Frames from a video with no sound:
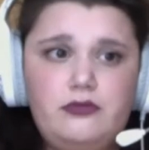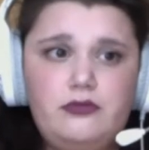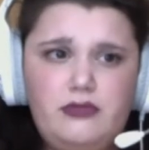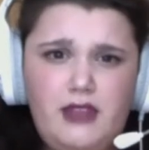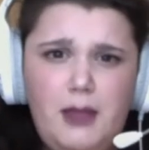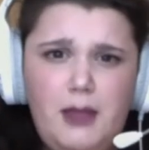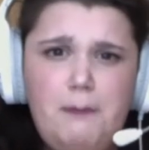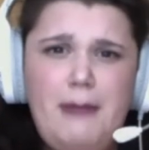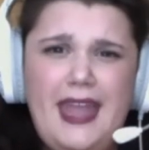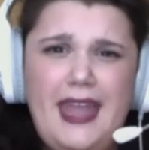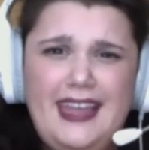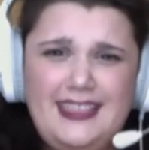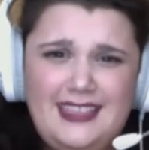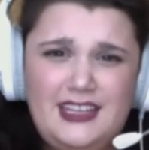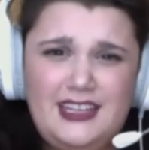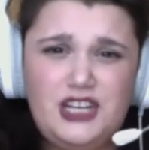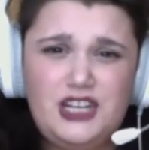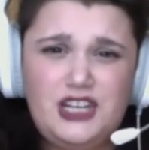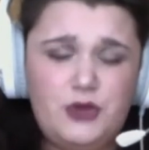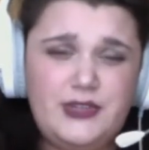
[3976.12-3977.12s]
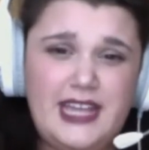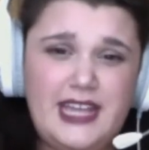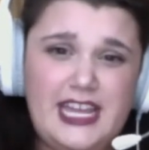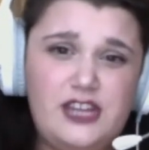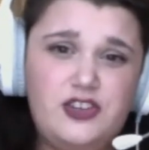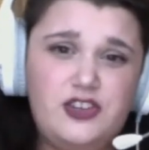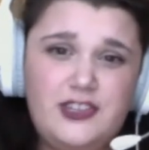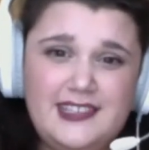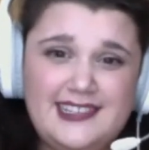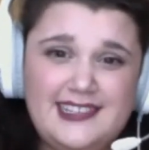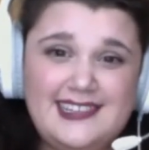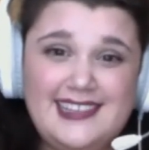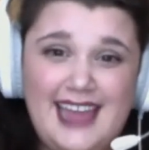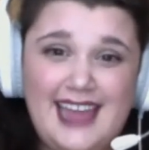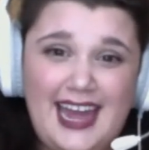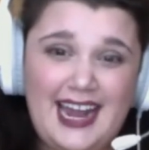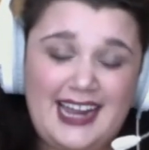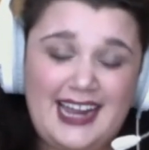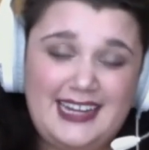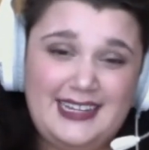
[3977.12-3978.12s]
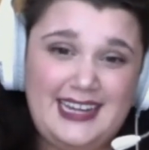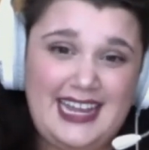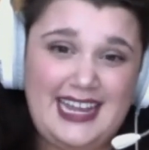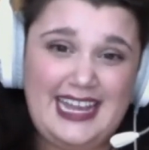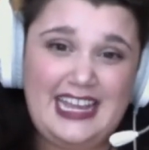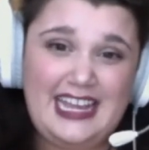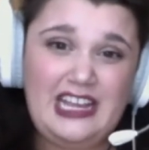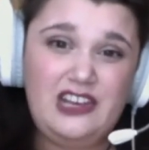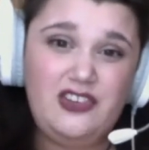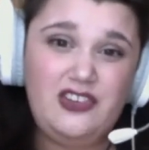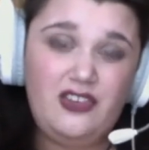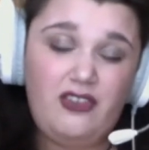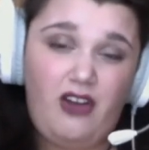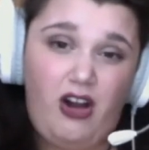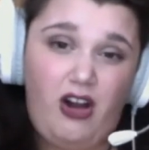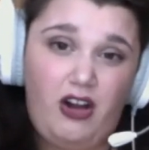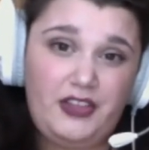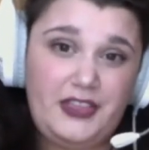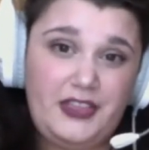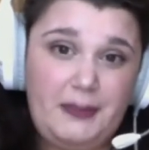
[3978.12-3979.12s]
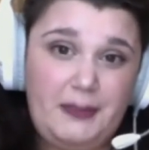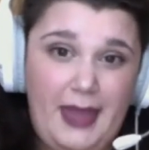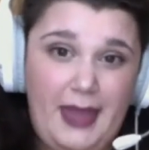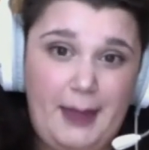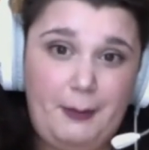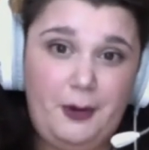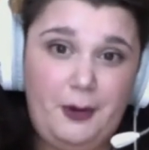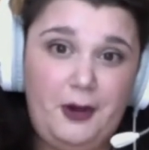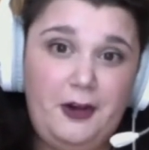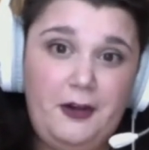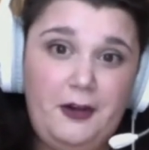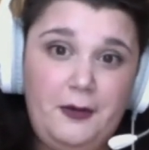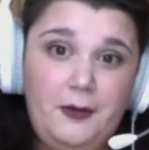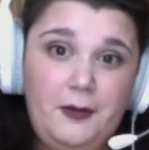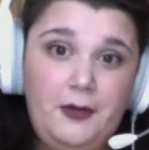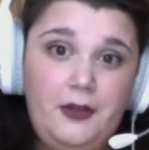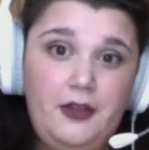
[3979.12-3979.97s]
make the notations that I need on the paper,